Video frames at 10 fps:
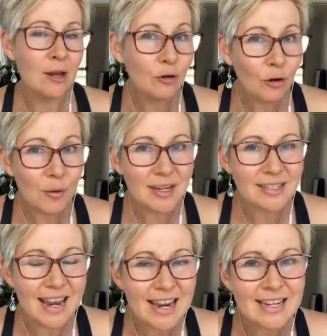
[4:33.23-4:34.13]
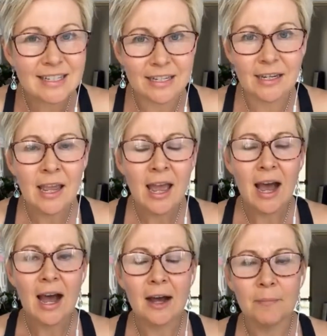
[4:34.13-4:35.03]
Not always easy.
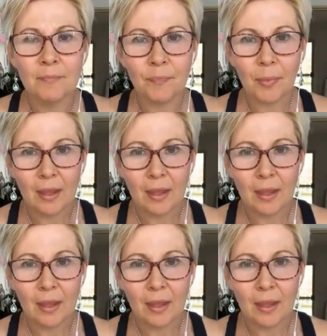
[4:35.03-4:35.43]
Um,